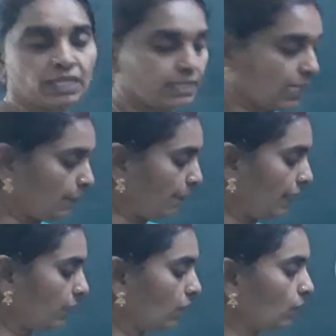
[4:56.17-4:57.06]
they
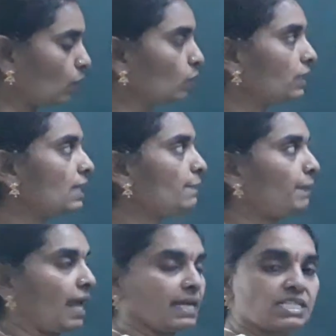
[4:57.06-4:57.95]
depend on only
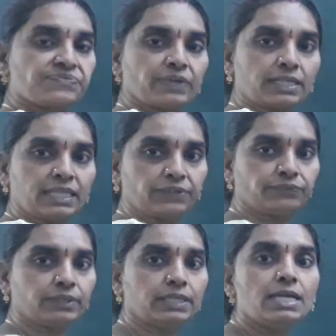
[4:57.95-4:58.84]
plants for their
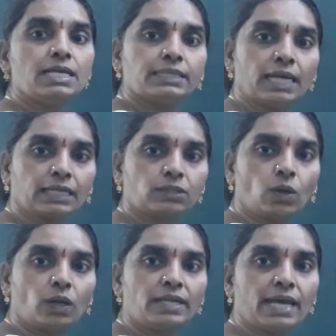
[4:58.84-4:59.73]
food. They are
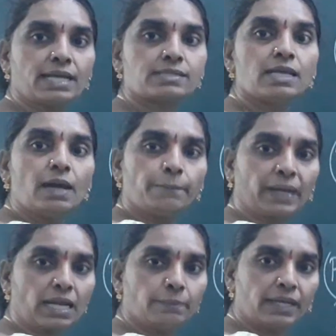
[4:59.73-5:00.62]
called as
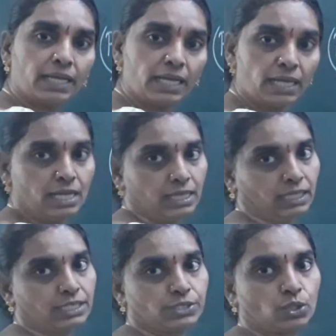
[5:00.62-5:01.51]
primary
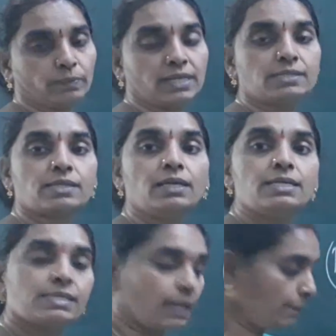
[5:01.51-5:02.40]
consumers.
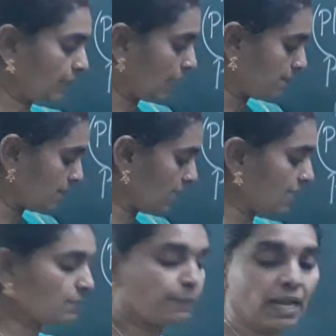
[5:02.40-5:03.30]
Sometimes
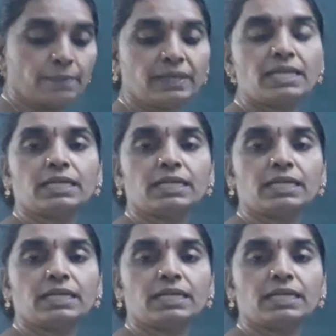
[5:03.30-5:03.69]
these primary